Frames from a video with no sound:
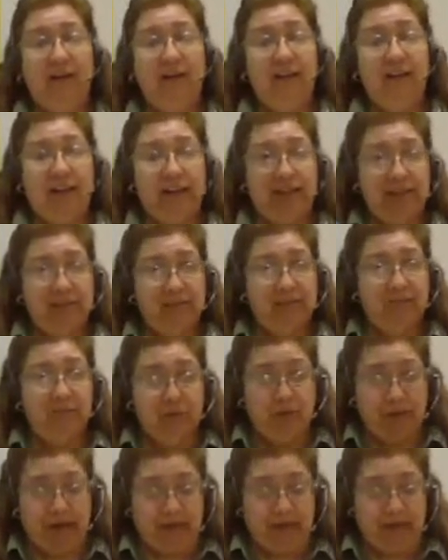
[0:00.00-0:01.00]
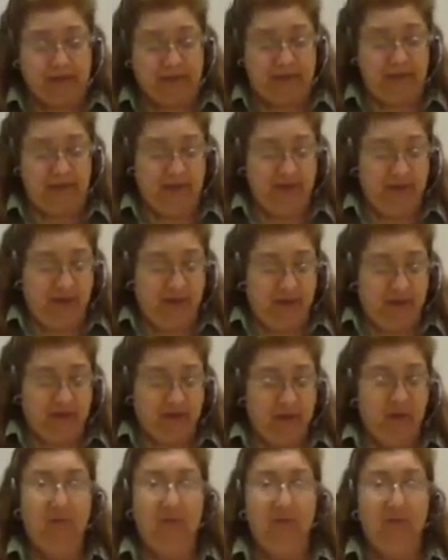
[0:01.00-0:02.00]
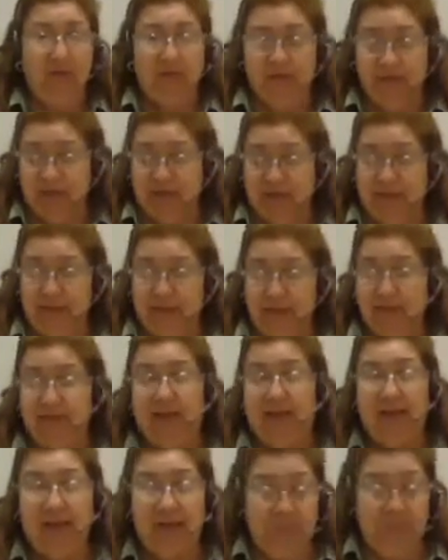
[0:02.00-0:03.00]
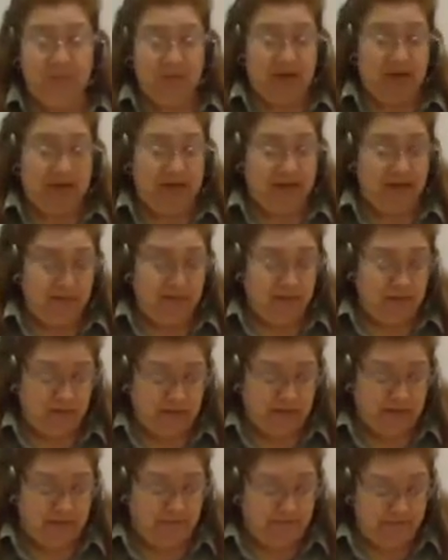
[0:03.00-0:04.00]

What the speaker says: then subtract it. So instead of taking away, you subtract.